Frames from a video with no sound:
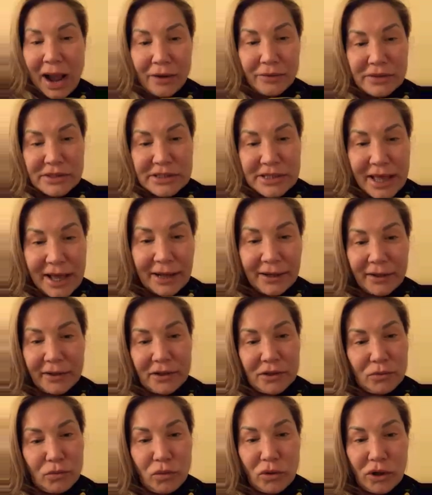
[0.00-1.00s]
is that
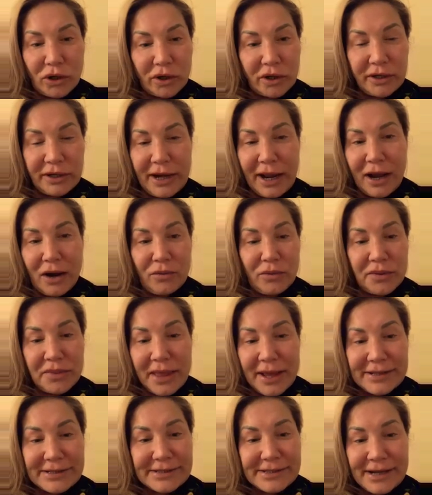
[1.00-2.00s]
going to work now when
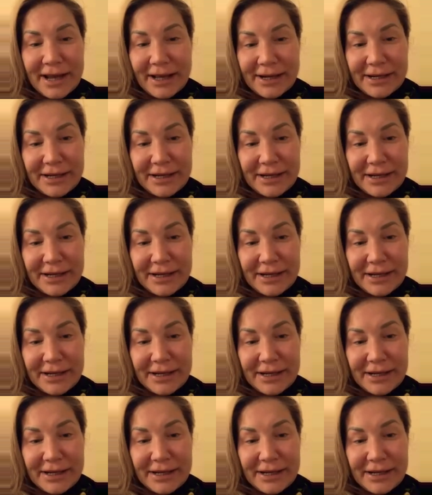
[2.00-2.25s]
that's not